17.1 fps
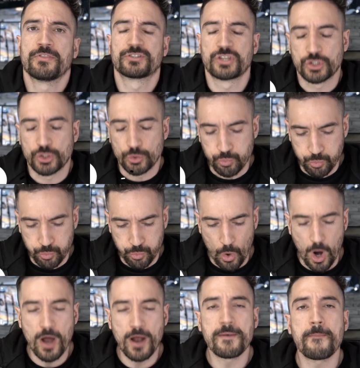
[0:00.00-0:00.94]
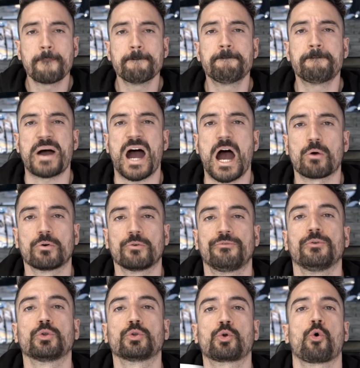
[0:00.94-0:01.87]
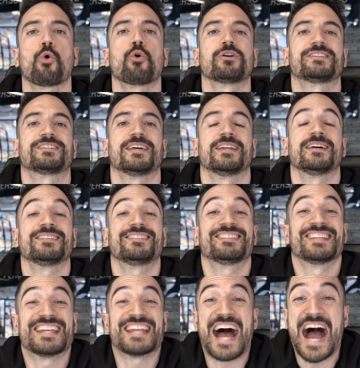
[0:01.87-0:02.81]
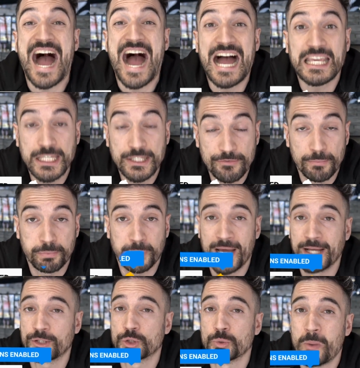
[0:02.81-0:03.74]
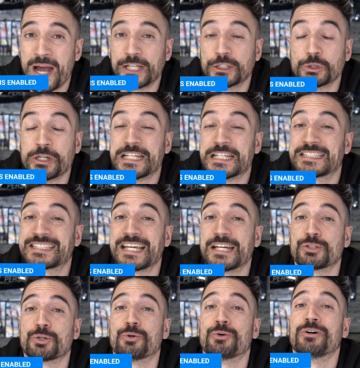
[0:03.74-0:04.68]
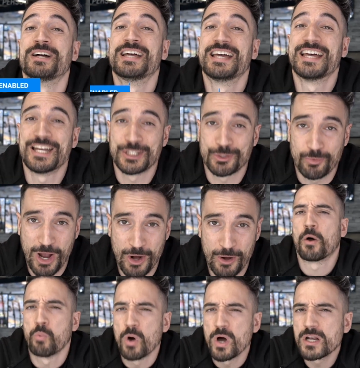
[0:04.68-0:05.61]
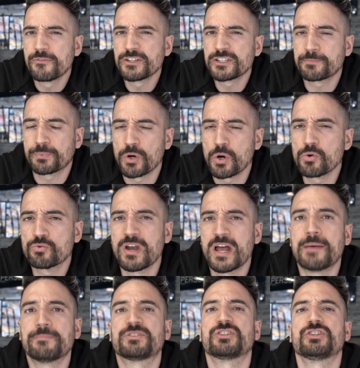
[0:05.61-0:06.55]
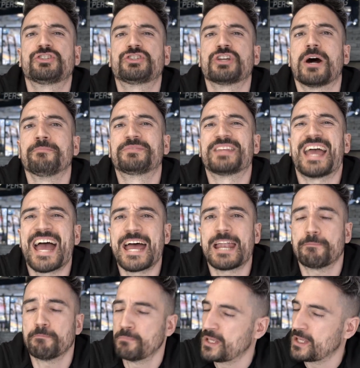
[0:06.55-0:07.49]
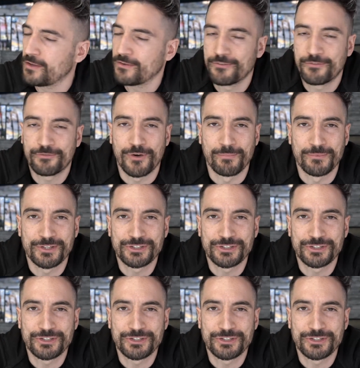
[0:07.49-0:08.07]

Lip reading: This is one powerful core tenet that I have applied to my training schedule as well. And one of his programs jumped at me from the